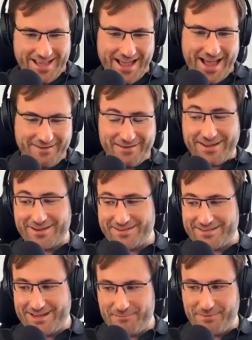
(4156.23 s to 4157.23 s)

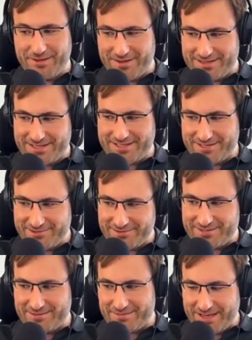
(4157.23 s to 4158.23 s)
Having the ability to do
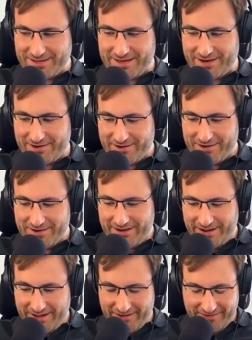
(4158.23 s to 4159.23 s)
something there
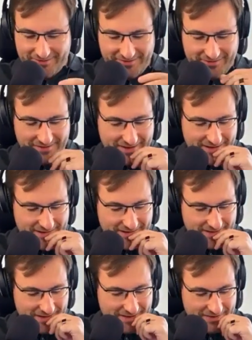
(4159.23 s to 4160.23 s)
is
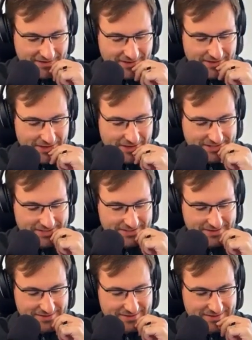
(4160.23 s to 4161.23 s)
a lot.
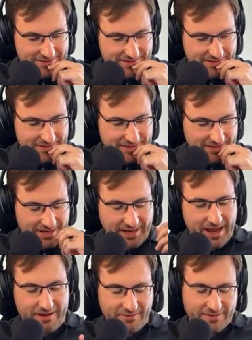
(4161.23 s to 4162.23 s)
Like
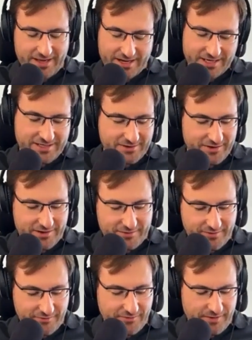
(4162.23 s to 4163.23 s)
having that integrated
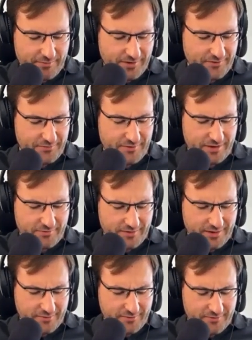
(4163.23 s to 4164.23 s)
into the framework is really,
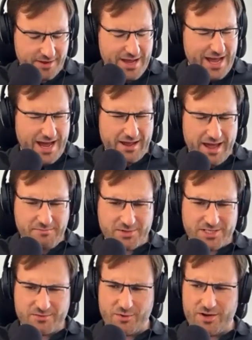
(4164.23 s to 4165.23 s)
really cool. I am
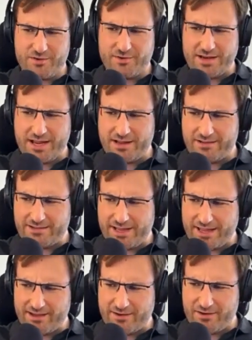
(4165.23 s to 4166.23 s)
just wondering,
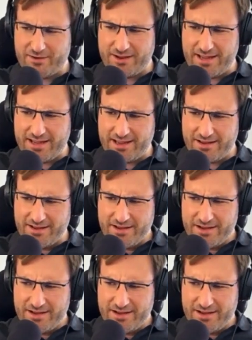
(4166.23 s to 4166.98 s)
like, could I